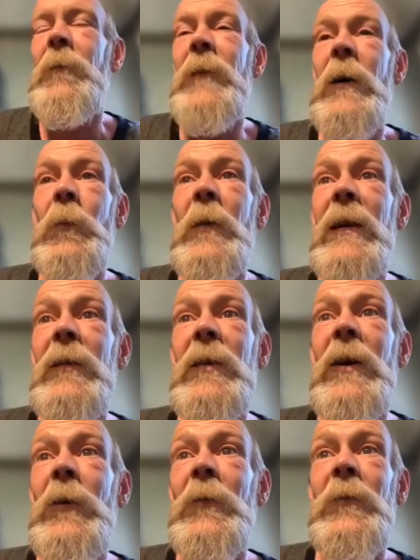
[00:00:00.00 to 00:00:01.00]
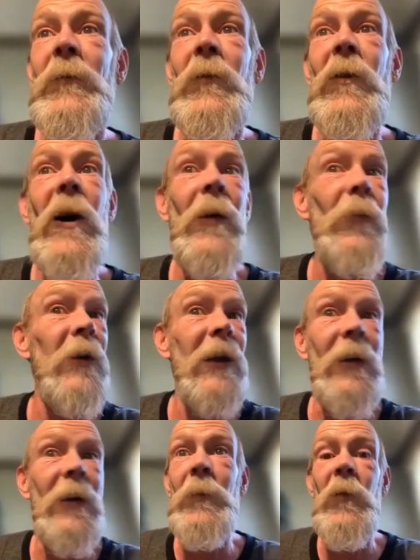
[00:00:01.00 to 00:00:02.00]
found myself not being
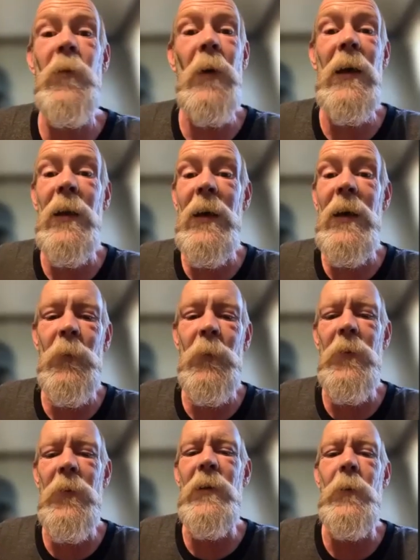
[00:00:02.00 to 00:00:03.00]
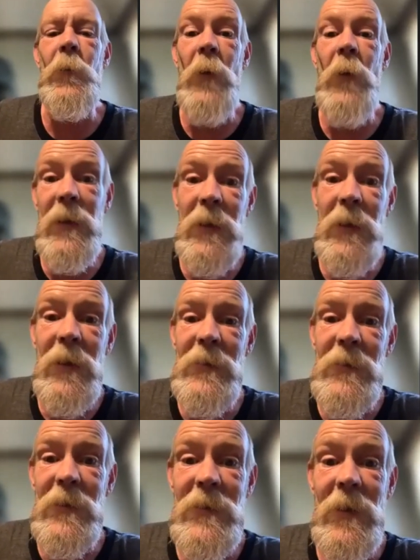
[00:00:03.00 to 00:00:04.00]
able to move my leg rather than
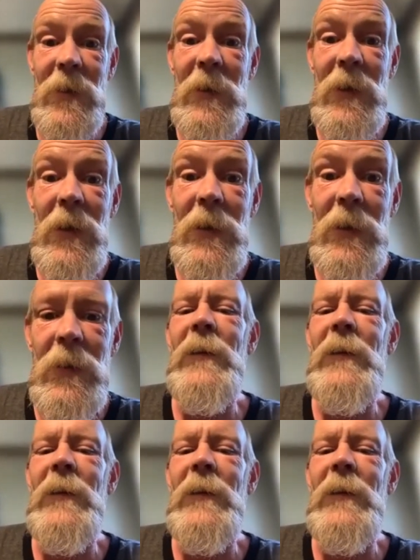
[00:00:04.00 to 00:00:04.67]
recognizing a tummy ache.